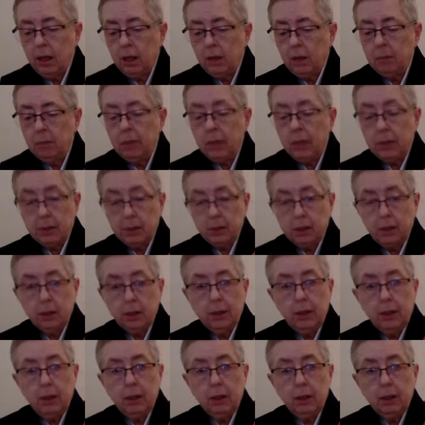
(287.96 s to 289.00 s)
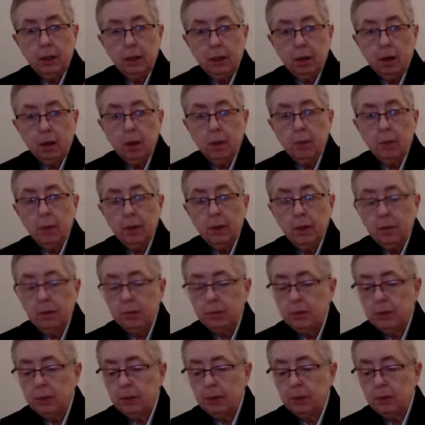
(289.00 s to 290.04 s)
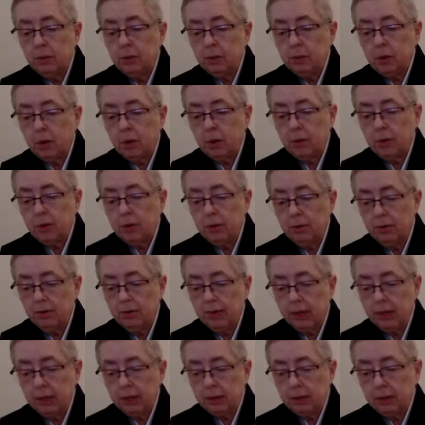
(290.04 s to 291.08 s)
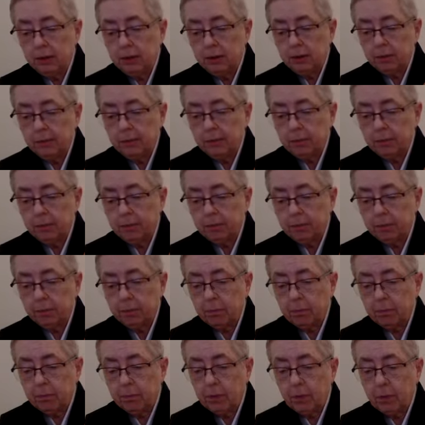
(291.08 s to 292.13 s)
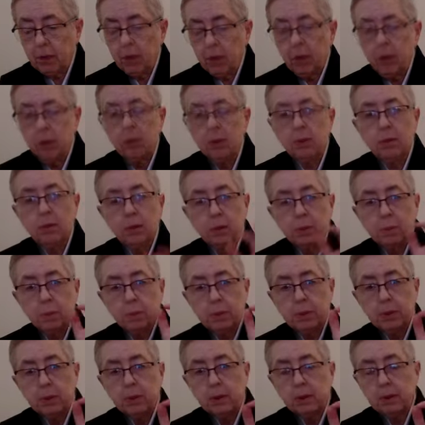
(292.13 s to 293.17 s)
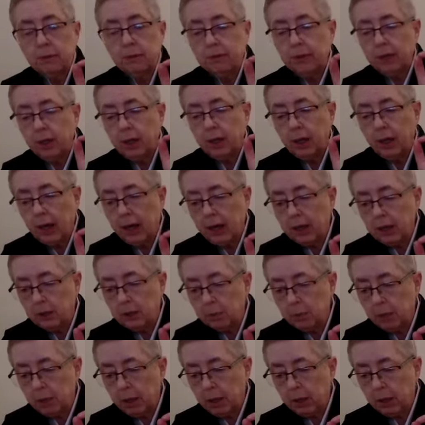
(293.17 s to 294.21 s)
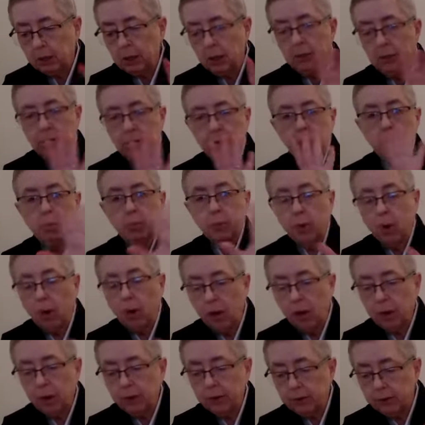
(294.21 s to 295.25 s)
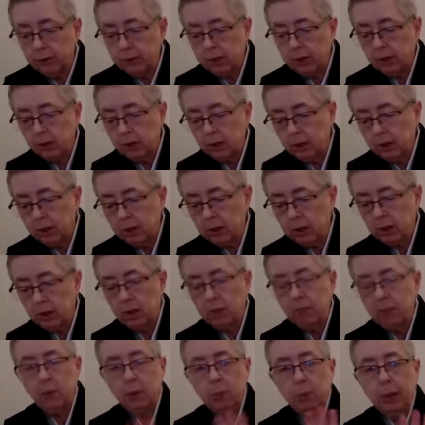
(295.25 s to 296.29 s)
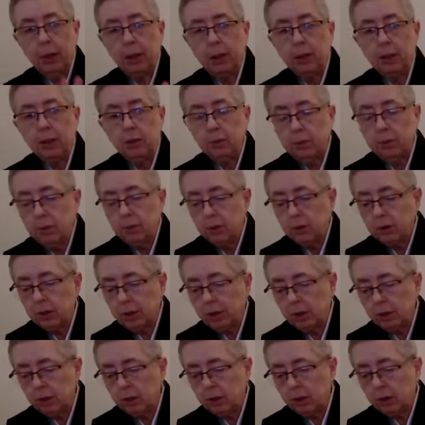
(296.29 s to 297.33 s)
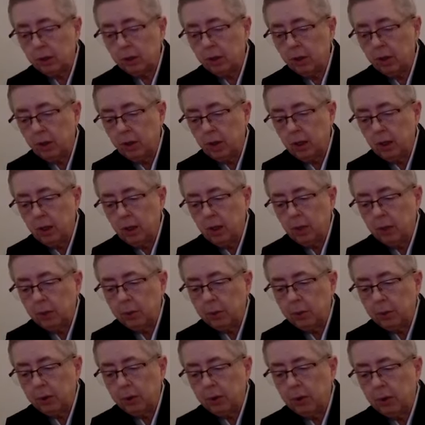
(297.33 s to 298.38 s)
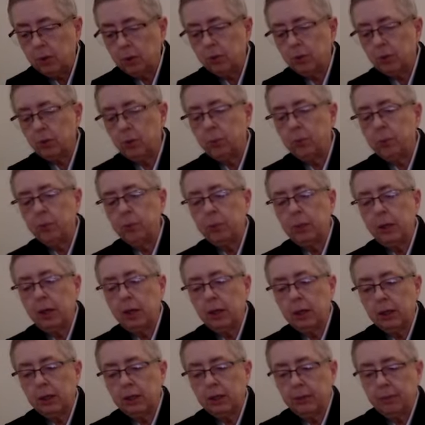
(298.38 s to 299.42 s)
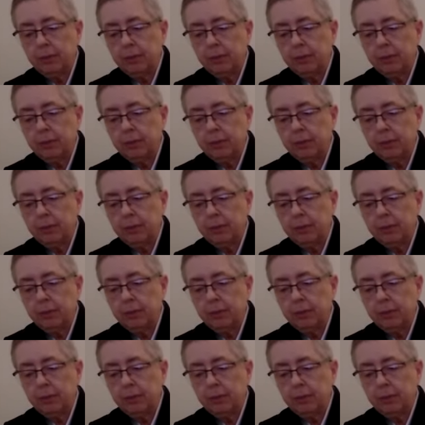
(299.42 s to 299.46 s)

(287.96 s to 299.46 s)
Basically, karma means cause and effect. It is a specific aspect of the broader teachings of dependent origination, praticca samuppada.